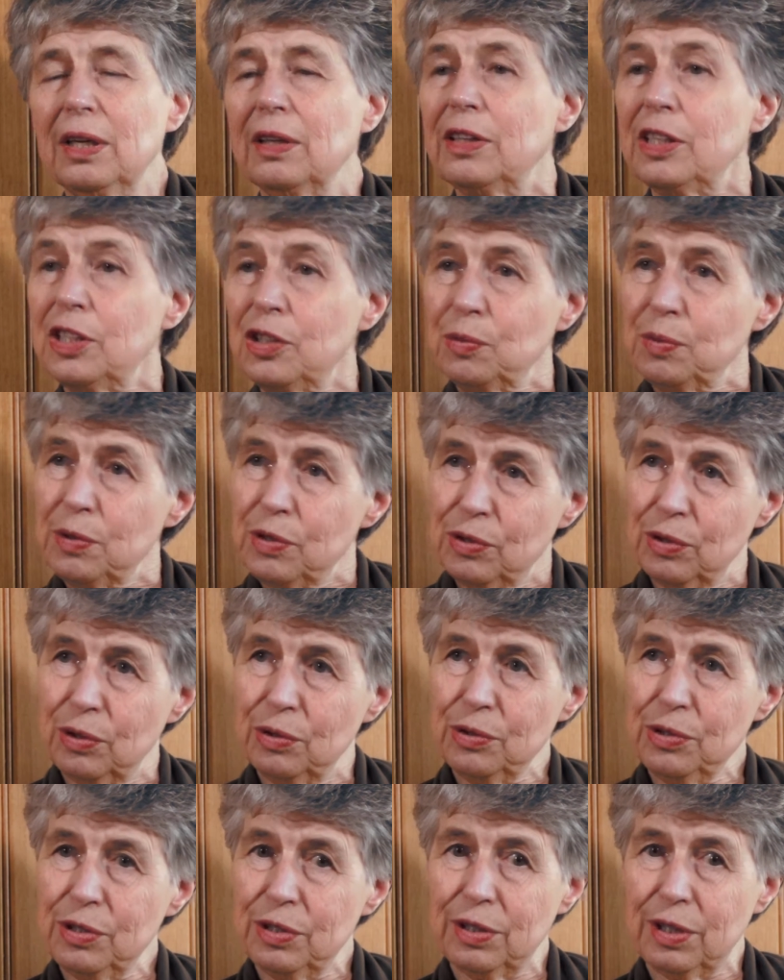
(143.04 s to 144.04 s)
This was
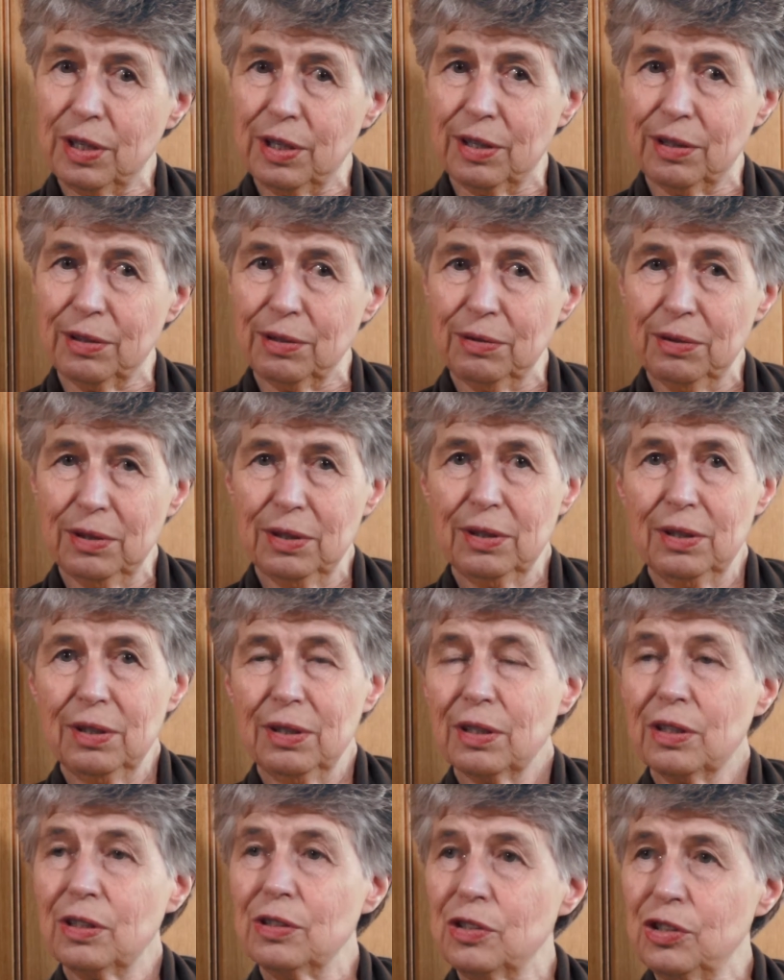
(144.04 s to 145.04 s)
also
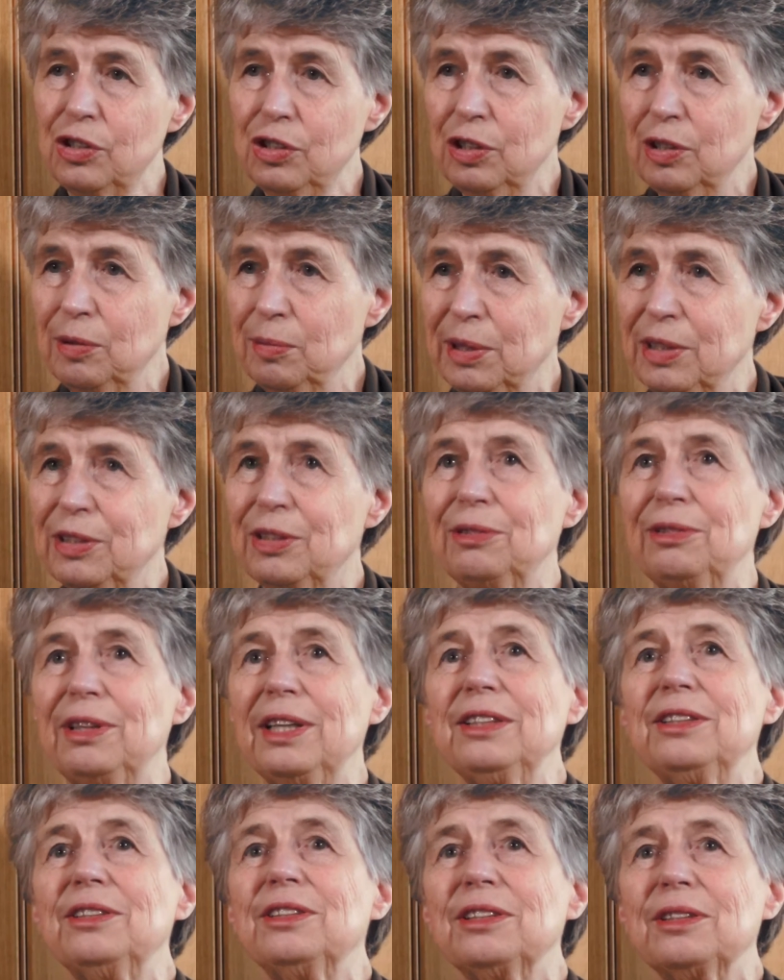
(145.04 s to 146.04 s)
consumer
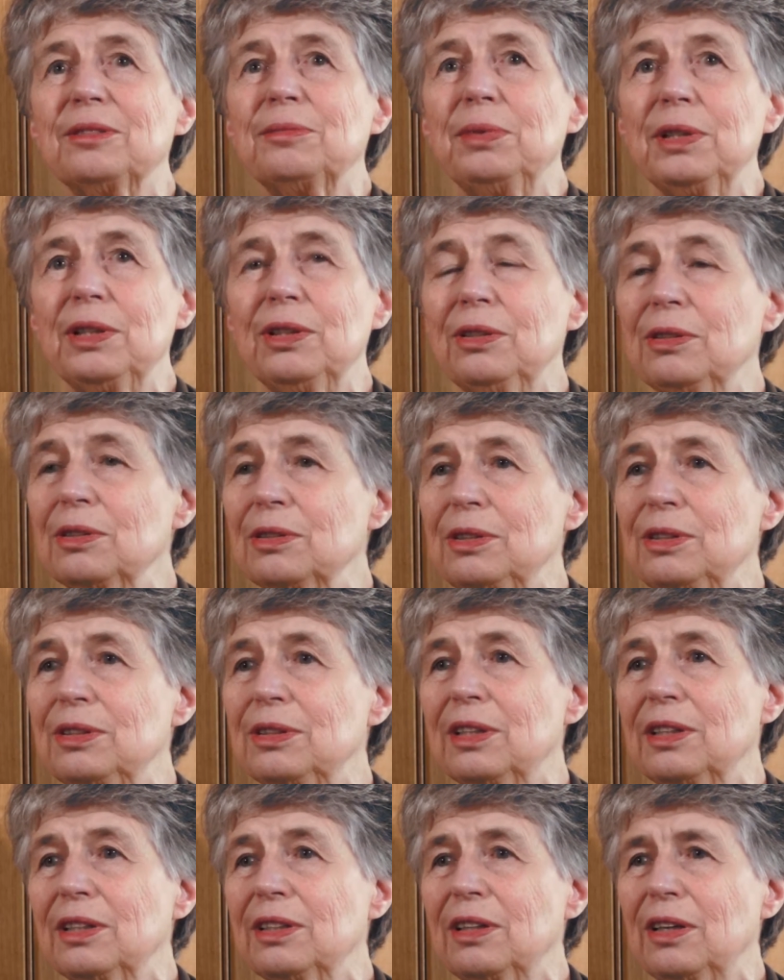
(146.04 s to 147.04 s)
directed
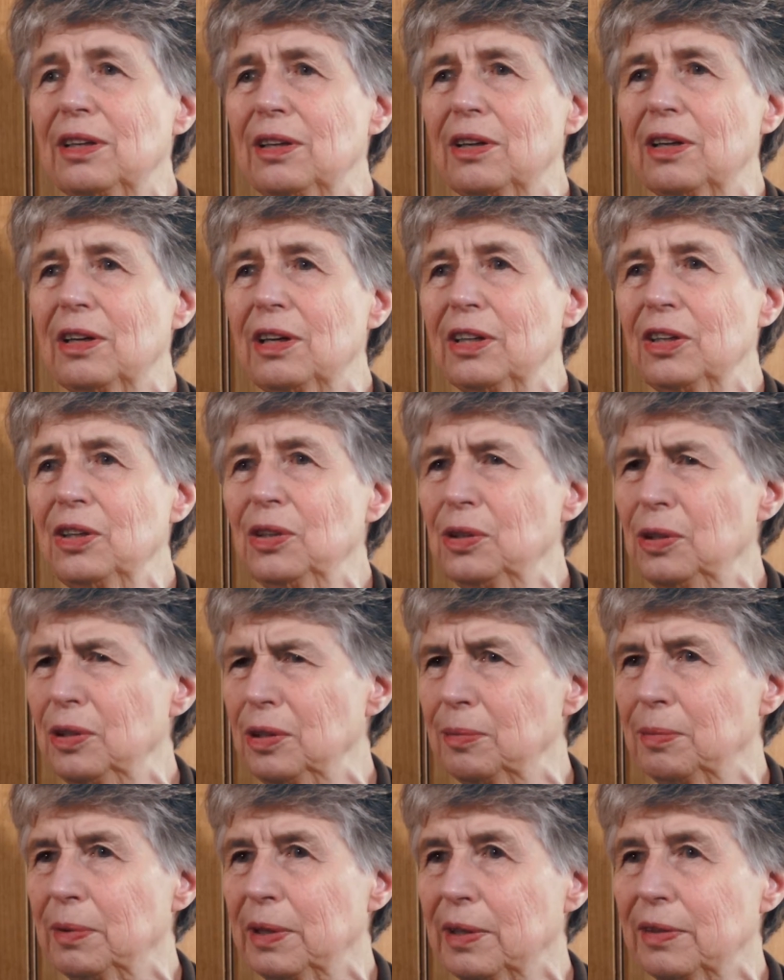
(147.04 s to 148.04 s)
because uh, I
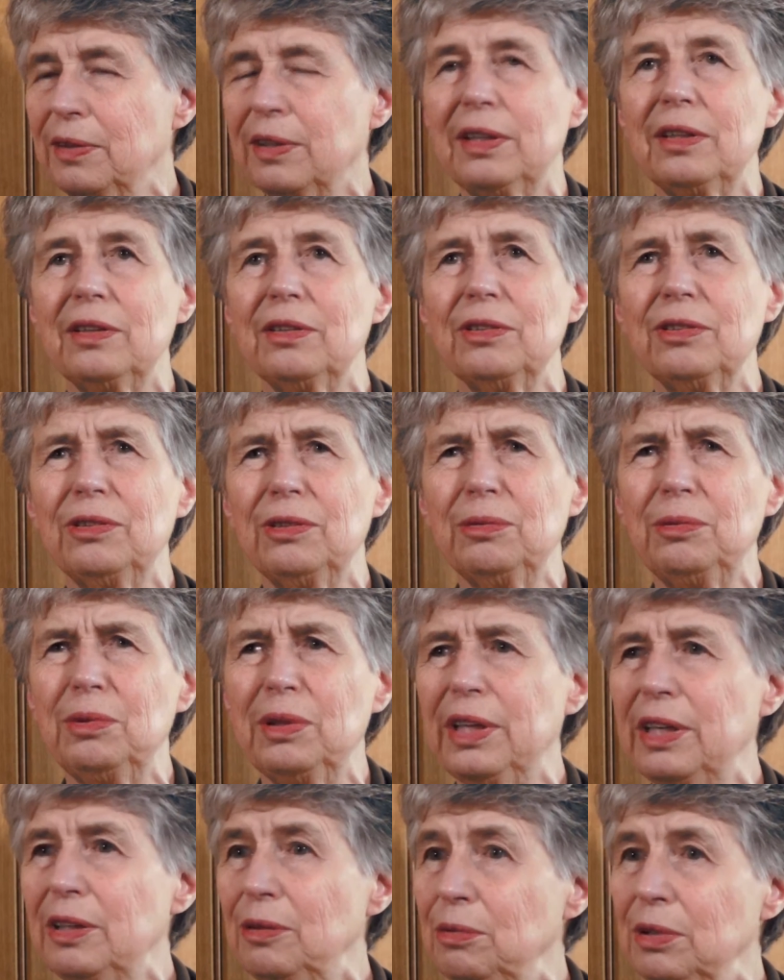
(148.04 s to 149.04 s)
heard about that and I thought, well, that